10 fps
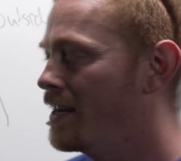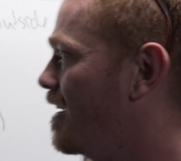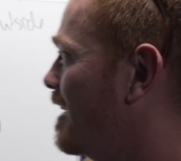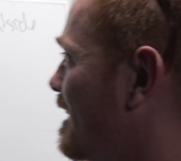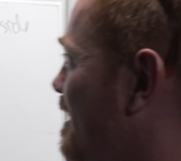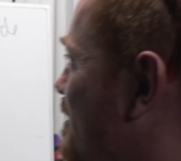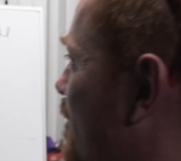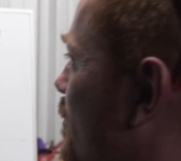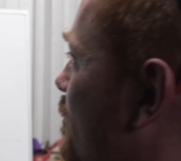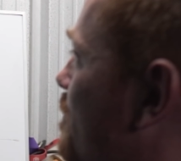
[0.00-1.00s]
Now he is
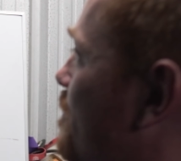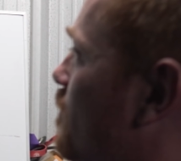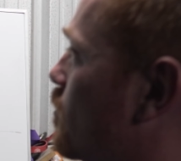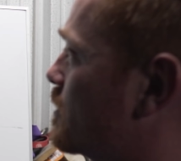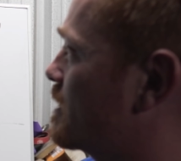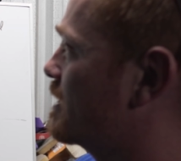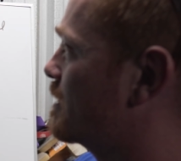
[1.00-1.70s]
going to force his